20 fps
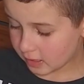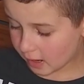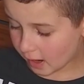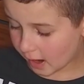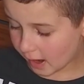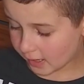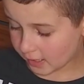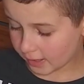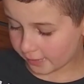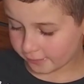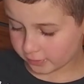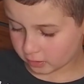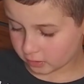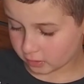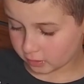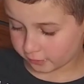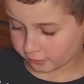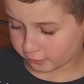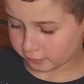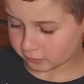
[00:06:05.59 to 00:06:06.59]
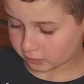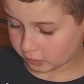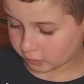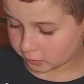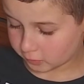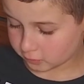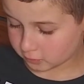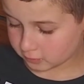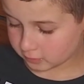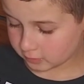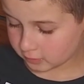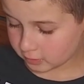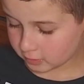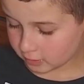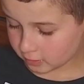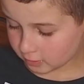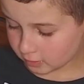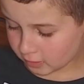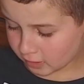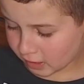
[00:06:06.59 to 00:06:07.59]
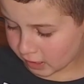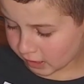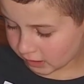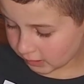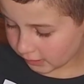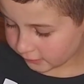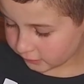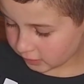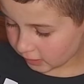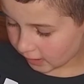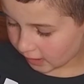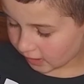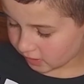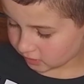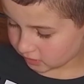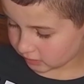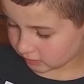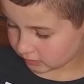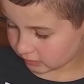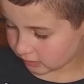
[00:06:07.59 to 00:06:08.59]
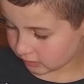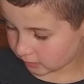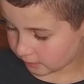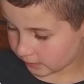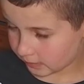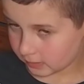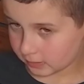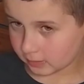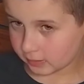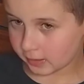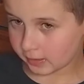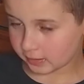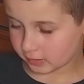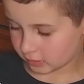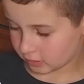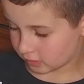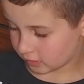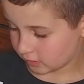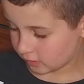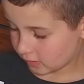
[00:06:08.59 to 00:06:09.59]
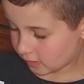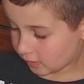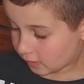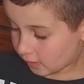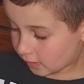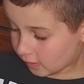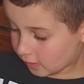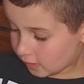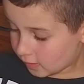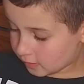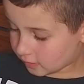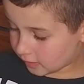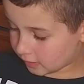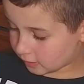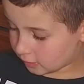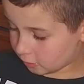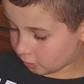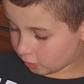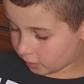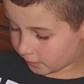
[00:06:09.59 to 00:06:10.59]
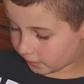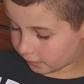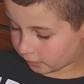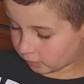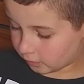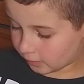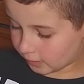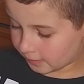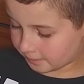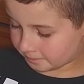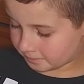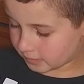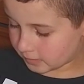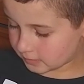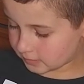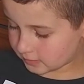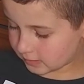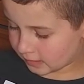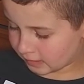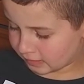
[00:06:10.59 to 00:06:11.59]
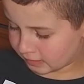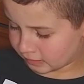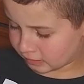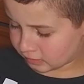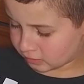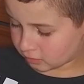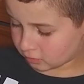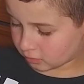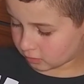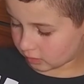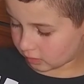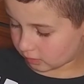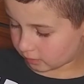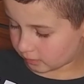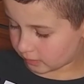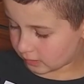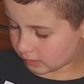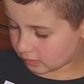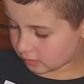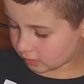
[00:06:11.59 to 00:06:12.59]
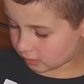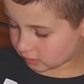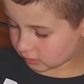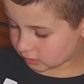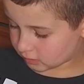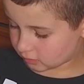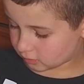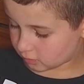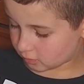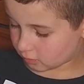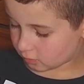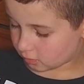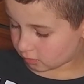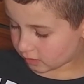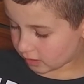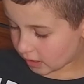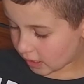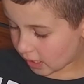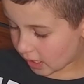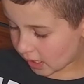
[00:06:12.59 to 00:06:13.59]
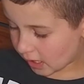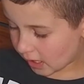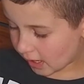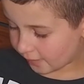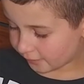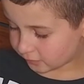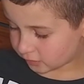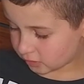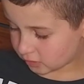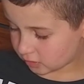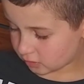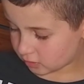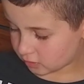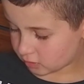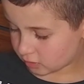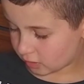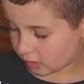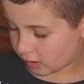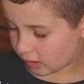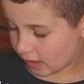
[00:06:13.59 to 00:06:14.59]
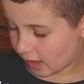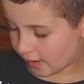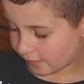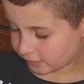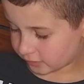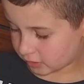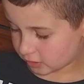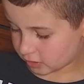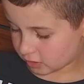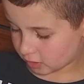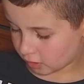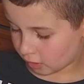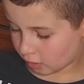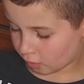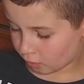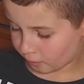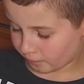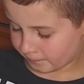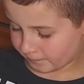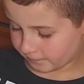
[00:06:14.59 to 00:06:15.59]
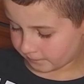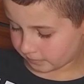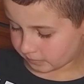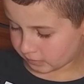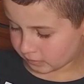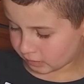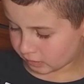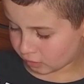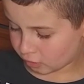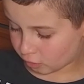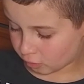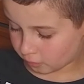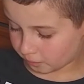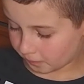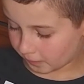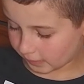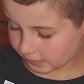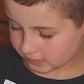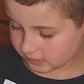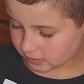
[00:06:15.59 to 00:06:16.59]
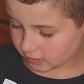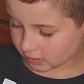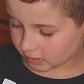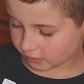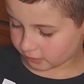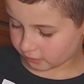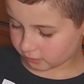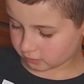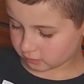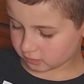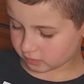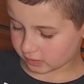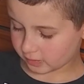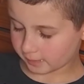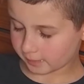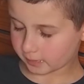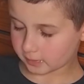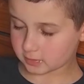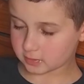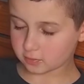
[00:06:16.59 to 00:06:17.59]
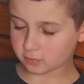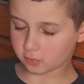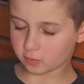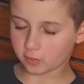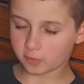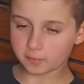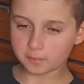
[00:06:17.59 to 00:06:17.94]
I'd have enough of those. I left the house a little bit later than normal and missed Derek, who had already gone to school. I'll have to show my scarf to him at school.